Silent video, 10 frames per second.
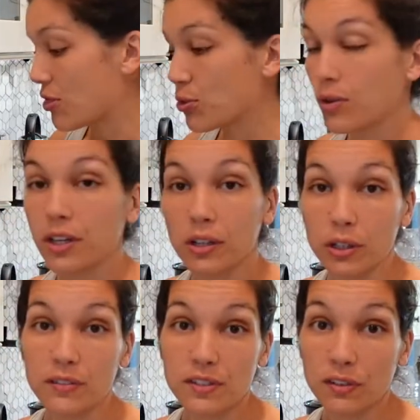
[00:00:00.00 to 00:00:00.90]
3
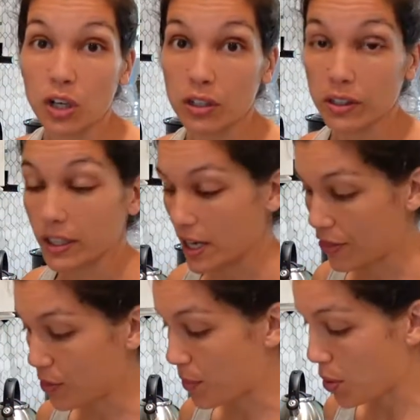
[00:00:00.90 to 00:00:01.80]
cloves of garlic at
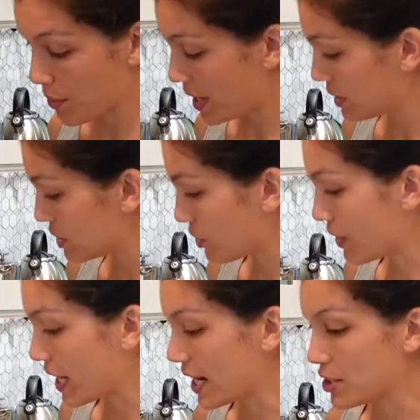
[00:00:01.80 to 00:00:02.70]
the moment so
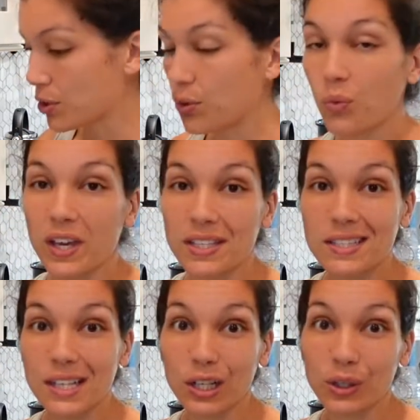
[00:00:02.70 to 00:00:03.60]
that I don't
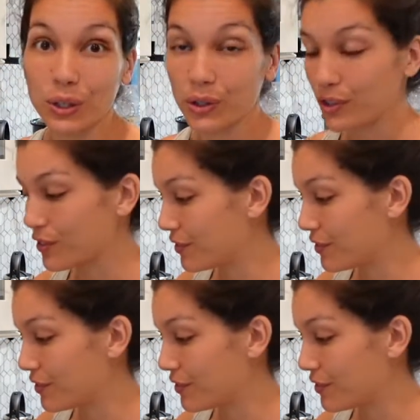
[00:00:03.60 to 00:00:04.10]
waste a clove.